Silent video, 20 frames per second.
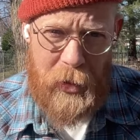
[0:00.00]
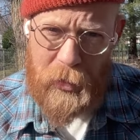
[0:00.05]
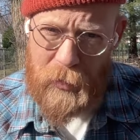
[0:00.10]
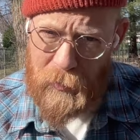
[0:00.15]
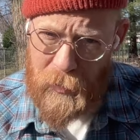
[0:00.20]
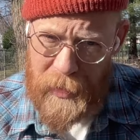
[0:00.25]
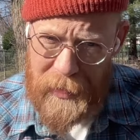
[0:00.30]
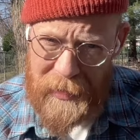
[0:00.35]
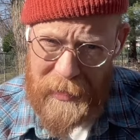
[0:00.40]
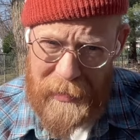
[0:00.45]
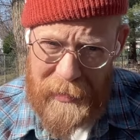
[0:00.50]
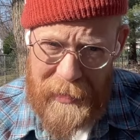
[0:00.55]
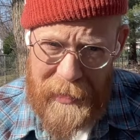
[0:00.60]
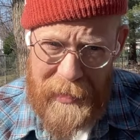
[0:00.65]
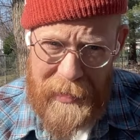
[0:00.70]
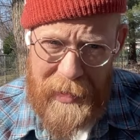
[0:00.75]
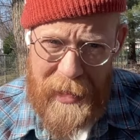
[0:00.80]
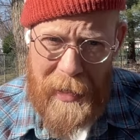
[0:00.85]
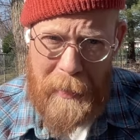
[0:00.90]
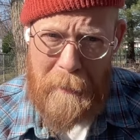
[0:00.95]
Just
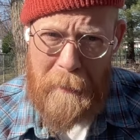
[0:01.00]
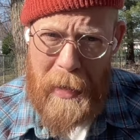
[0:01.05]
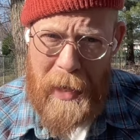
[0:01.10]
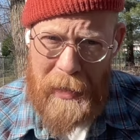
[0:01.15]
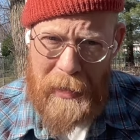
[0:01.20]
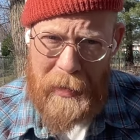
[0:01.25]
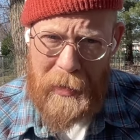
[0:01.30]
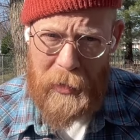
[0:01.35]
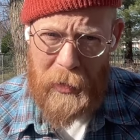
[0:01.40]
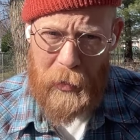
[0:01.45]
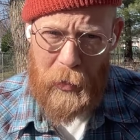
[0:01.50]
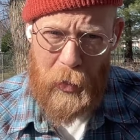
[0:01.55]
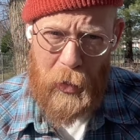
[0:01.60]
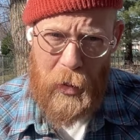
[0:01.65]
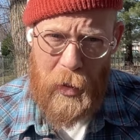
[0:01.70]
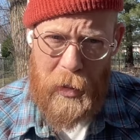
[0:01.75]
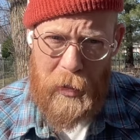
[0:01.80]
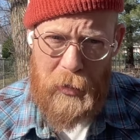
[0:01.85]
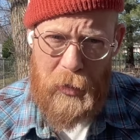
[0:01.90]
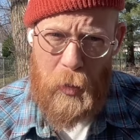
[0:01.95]
recently, they amended the
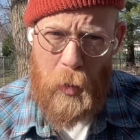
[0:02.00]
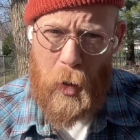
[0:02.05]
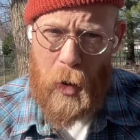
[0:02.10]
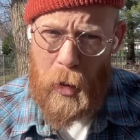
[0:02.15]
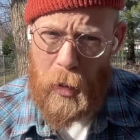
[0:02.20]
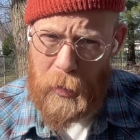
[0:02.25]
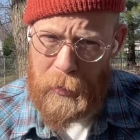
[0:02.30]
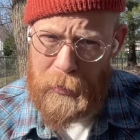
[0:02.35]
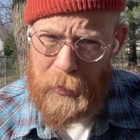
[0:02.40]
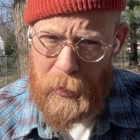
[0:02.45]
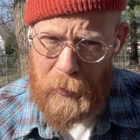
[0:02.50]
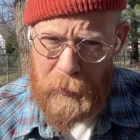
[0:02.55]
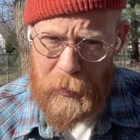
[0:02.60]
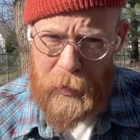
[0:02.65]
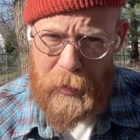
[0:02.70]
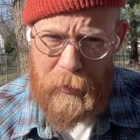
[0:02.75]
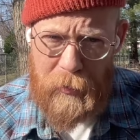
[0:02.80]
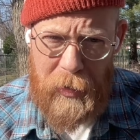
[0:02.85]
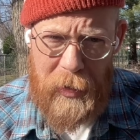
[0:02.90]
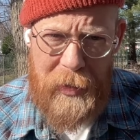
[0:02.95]
law to also
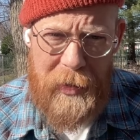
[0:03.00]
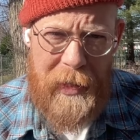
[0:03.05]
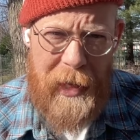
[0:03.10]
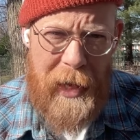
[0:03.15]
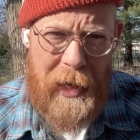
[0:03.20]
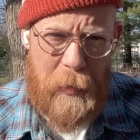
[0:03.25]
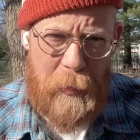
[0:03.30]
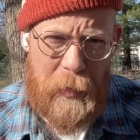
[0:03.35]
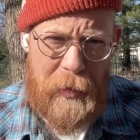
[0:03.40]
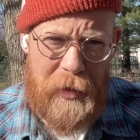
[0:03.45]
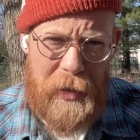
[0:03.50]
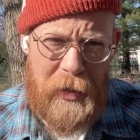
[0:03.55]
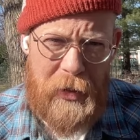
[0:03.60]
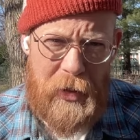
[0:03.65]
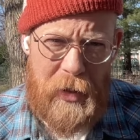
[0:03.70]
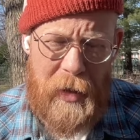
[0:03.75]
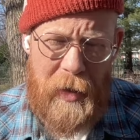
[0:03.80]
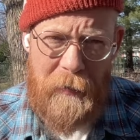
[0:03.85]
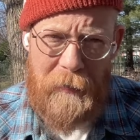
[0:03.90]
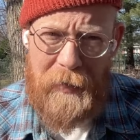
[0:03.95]
restrict the
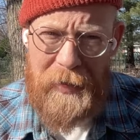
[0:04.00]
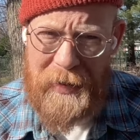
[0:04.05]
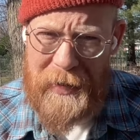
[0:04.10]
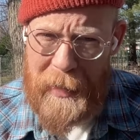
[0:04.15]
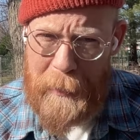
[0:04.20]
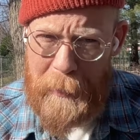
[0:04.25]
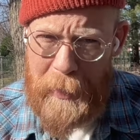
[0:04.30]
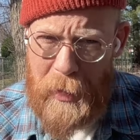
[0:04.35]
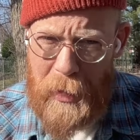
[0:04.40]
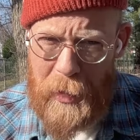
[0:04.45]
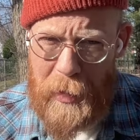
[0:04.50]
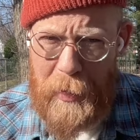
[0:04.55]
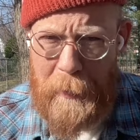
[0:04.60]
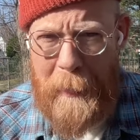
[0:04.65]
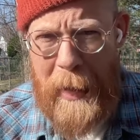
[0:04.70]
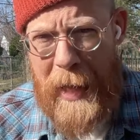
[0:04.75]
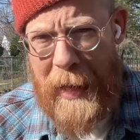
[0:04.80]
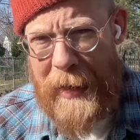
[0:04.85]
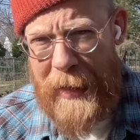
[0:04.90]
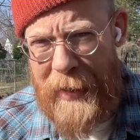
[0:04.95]
acquisition of
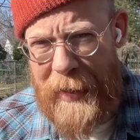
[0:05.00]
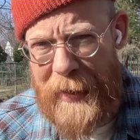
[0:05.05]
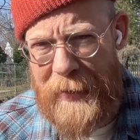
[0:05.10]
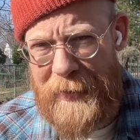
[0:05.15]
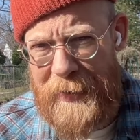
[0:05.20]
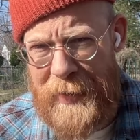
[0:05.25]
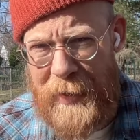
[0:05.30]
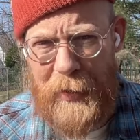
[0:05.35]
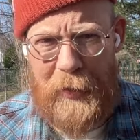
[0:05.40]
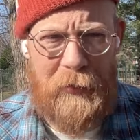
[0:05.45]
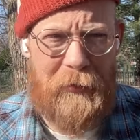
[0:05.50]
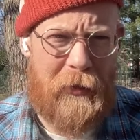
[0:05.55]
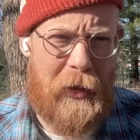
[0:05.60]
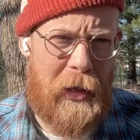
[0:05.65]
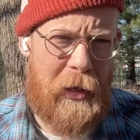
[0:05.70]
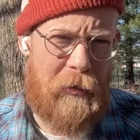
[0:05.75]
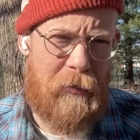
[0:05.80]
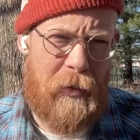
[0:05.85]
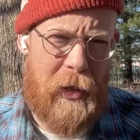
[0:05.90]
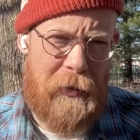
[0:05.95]
semi-automatic
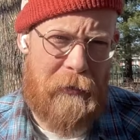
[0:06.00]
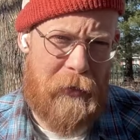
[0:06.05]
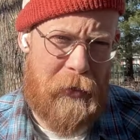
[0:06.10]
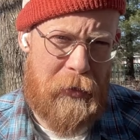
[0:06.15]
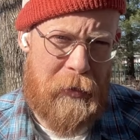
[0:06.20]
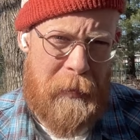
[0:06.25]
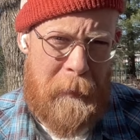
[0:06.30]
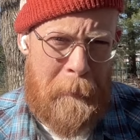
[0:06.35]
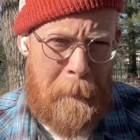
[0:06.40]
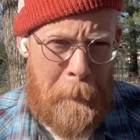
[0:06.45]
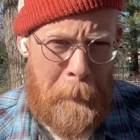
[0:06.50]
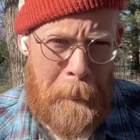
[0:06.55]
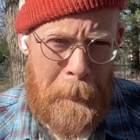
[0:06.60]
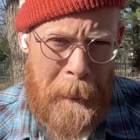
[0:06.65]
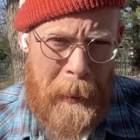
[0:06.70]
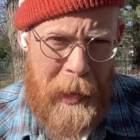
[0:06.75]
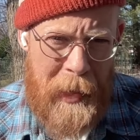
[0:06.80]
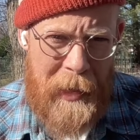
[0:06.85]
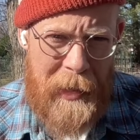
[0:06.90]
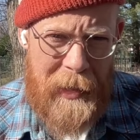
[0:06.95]
centerfire rifles.
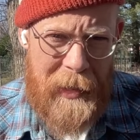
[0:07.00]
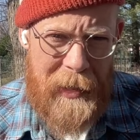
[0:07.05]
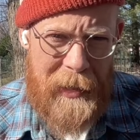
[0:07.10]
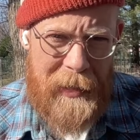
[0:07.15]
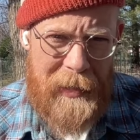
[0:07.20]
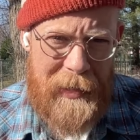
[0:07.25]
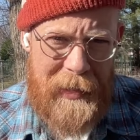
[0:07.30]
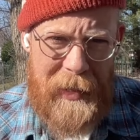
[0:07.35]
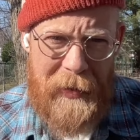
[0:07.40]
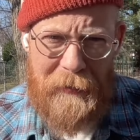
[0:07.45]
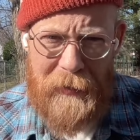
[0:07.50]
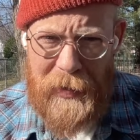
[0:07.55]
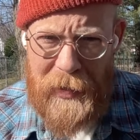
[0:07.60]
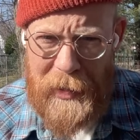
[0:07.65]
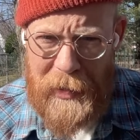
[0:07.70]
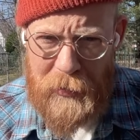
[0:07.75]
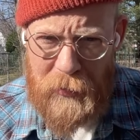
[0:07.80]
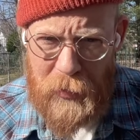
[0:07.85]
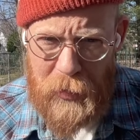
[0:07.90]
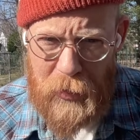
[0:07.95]
Given
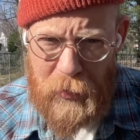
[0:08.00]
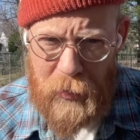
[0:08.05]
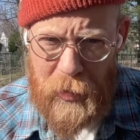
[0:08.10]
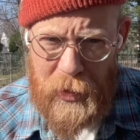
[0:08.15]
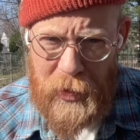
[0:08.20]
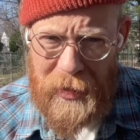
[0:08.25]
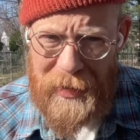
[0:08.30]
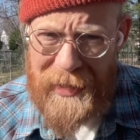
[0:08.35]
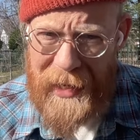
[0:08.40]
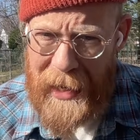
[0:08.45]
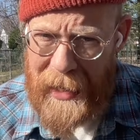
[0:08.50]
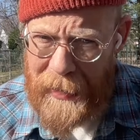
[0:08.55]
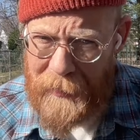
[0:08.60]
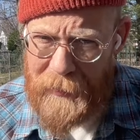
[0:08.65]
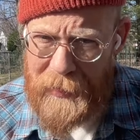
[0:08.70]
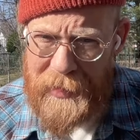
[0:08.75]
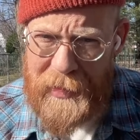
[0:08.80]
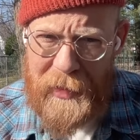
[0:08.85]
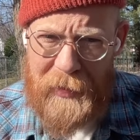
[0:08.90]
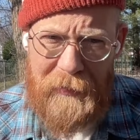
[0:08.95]
these restrictions
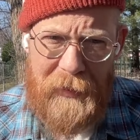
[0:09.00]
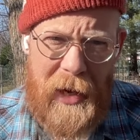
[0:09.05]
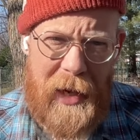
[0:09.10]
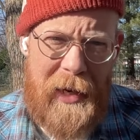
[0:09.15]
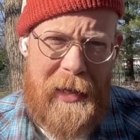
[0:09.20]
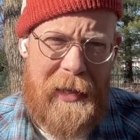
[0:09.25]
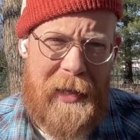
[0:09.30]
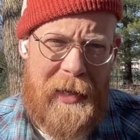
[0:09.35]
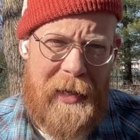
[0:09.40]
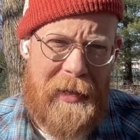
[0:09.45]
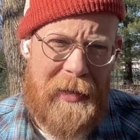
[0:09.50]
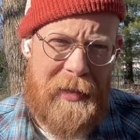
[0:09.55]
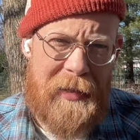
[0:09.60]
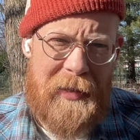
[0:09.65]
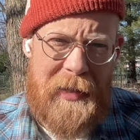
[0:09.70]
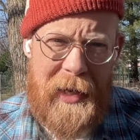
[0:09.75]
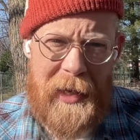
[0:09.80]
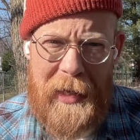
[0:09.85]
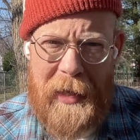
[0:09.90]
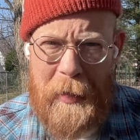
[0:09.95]
obviously violated the
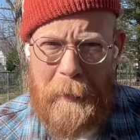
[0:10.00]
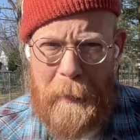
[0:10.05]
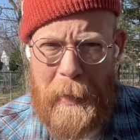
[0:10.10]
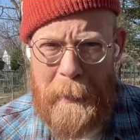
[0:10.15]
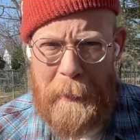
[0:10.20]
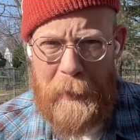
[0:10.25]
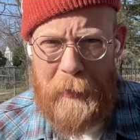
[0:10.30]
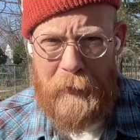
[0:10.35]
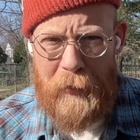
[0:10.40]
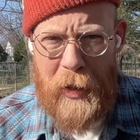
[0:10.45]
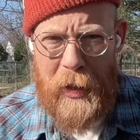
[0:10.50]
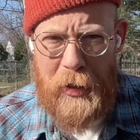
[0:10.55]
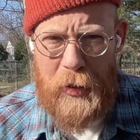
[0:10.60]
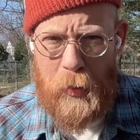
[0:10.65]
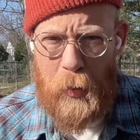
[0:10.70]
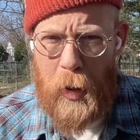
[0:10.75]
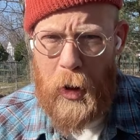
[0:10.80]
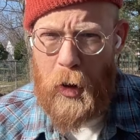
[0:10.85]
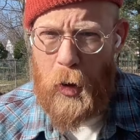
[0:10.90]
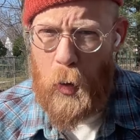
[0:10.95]
Second Amendment right
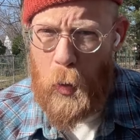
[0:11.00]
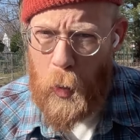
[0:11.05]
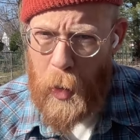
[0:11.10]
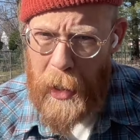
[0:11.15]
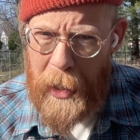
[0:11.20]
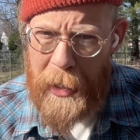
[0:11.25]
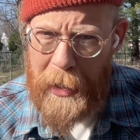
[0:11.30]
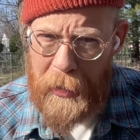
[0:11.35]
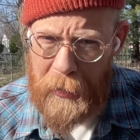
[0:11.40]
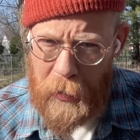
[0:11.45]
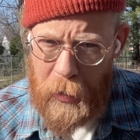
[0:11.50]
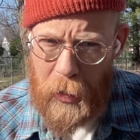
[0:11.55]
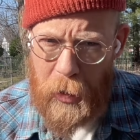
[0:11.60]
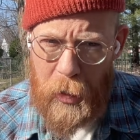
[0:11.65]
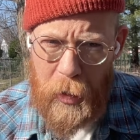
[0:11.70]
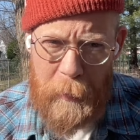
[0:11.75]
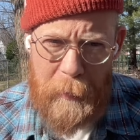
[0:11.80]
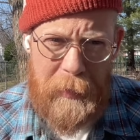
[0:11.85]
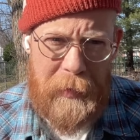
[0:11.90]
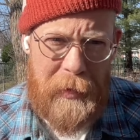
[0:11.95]
to acquire
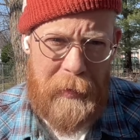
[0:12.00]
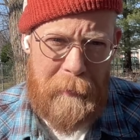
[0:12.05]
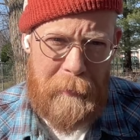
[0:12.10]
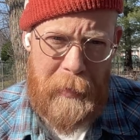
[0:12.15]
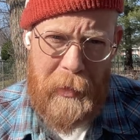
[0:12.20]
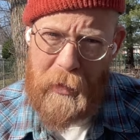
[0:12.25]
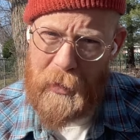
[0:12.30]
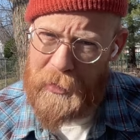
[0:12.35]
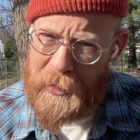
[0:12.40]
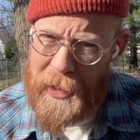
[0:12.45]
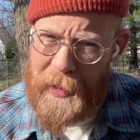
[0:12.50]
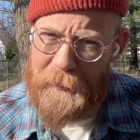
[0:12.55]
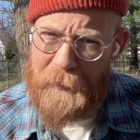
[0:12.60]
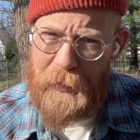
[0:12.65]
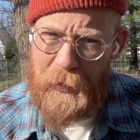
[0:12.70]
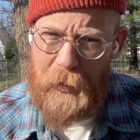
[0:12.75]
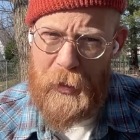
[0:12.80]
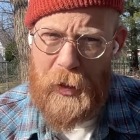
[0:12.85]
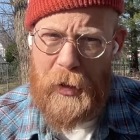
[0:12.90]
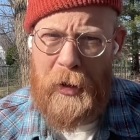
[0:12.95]
arms, because
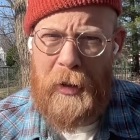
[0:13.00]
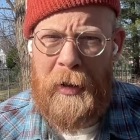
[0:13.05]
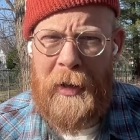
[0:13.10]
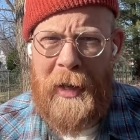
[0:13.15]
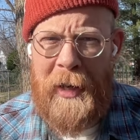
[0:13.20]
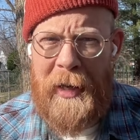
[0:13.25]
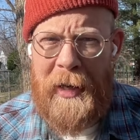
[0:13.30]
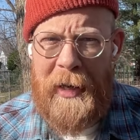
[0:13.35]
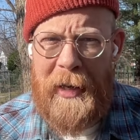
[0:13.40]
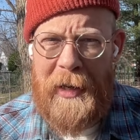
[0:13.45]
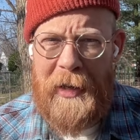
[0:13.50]
after all,